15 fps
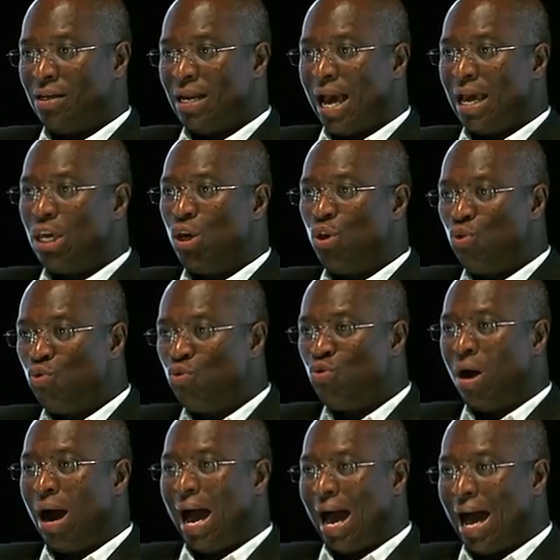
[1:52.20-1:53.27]
that he who
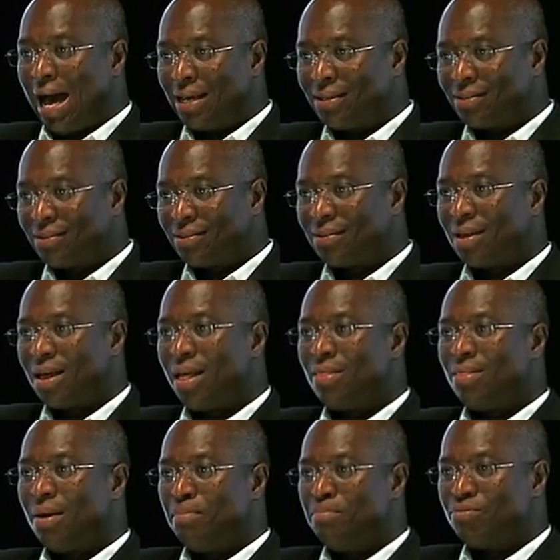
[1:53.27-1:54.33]
has
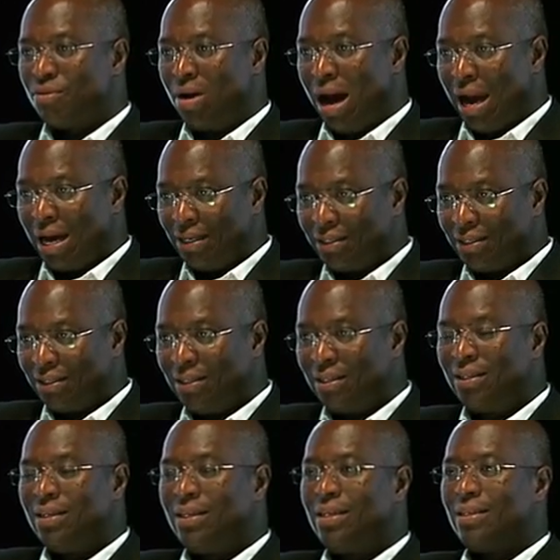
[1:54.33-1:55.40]
the bride
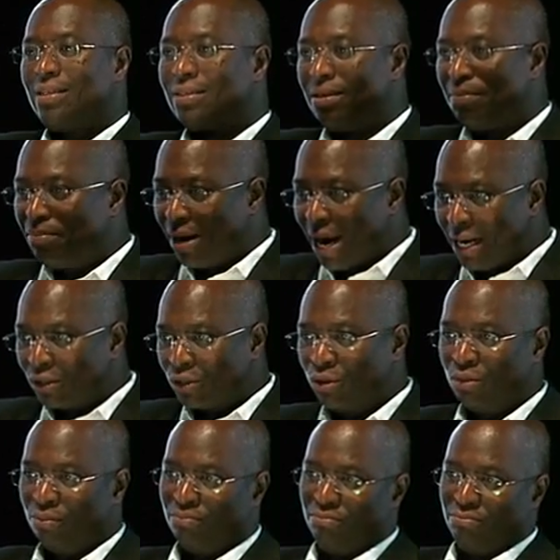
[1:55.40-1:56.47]
is the
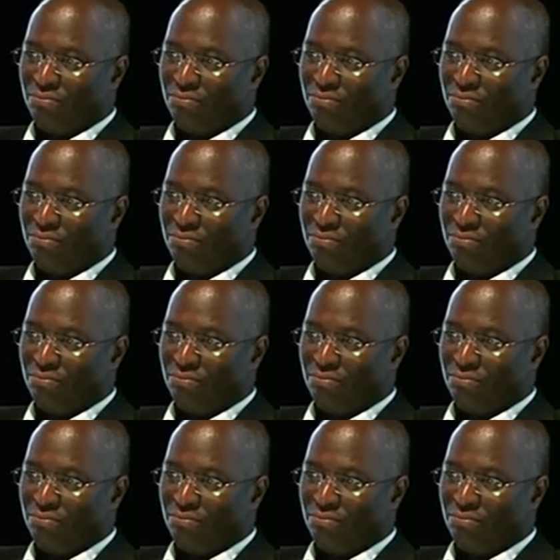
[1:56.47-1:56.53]
bridegroom.